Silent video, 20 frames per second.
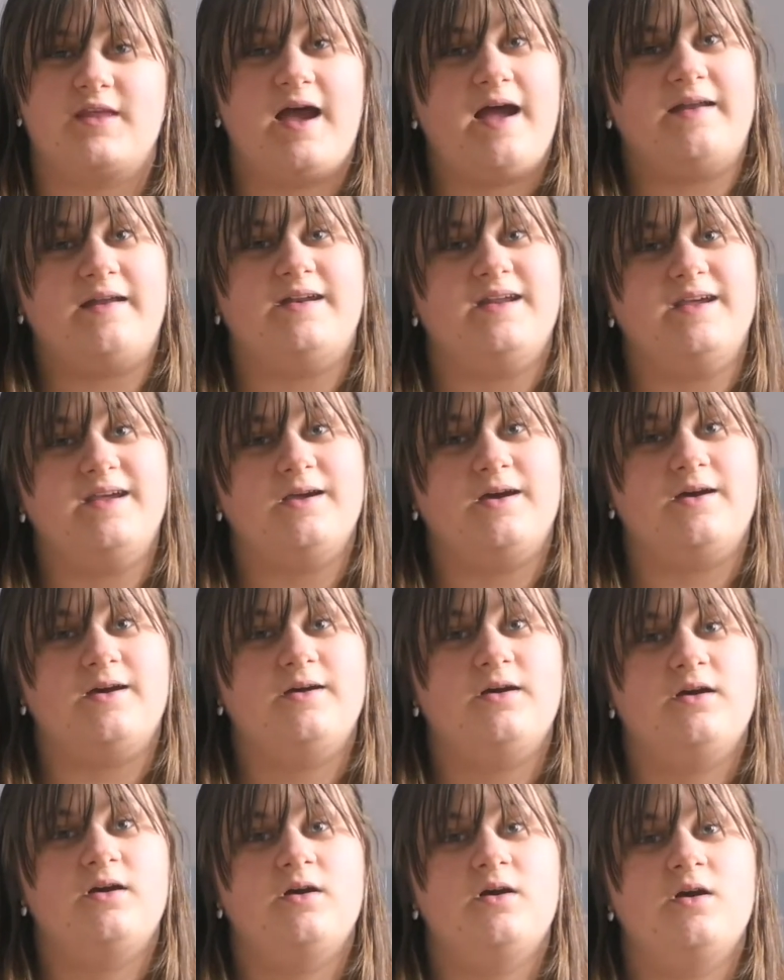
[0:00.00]
idea,
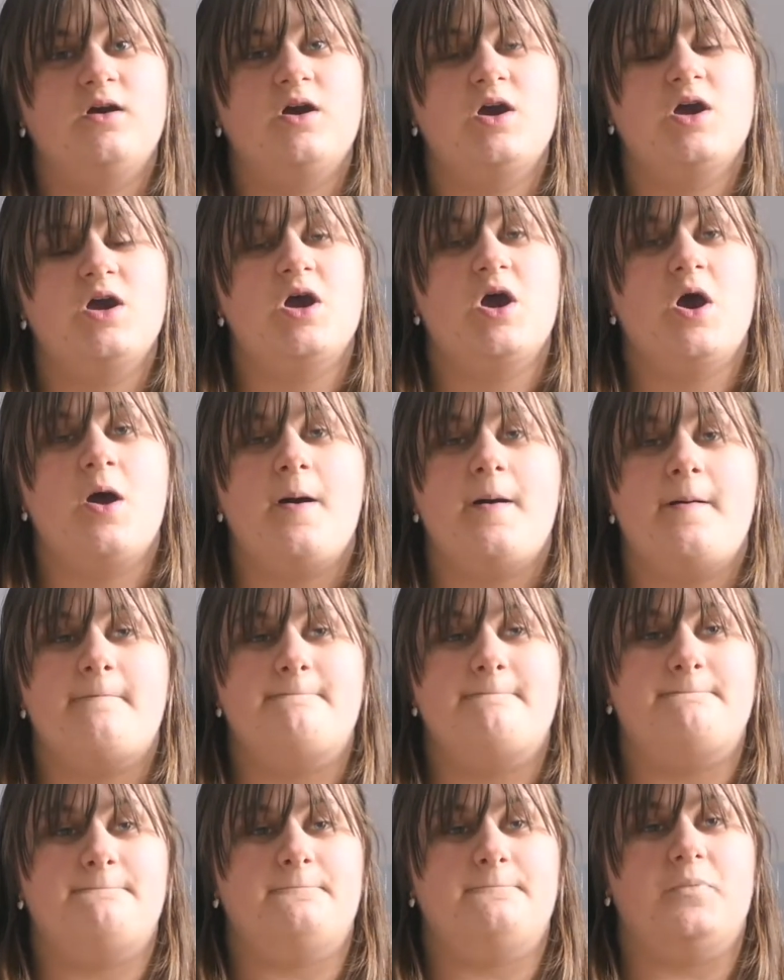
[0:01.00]

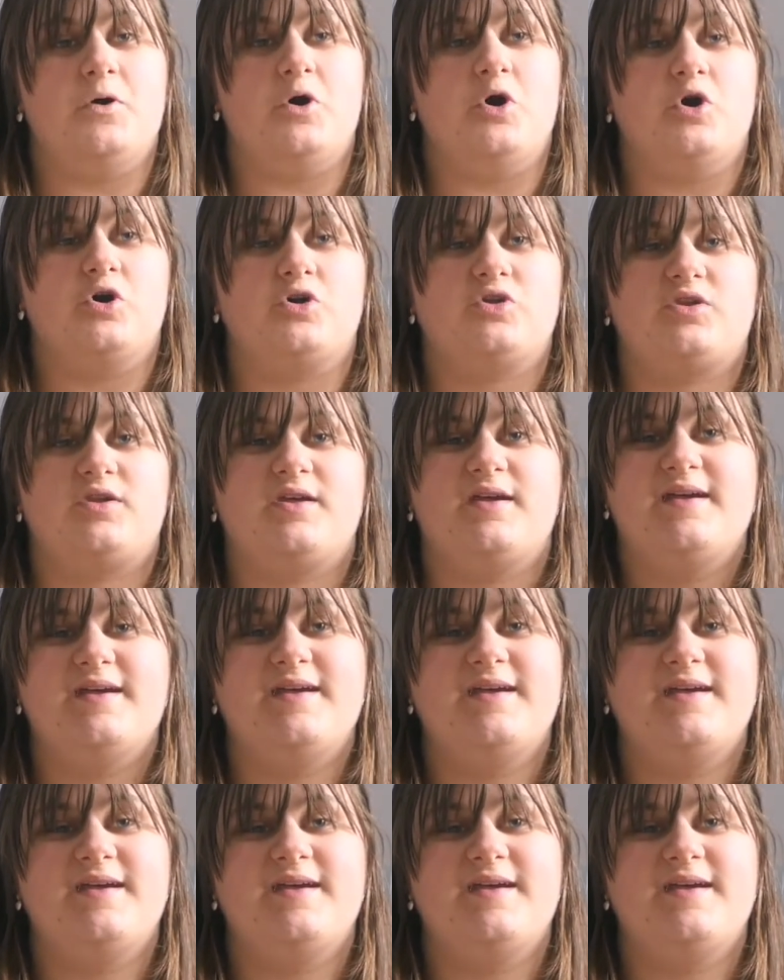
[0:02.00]
but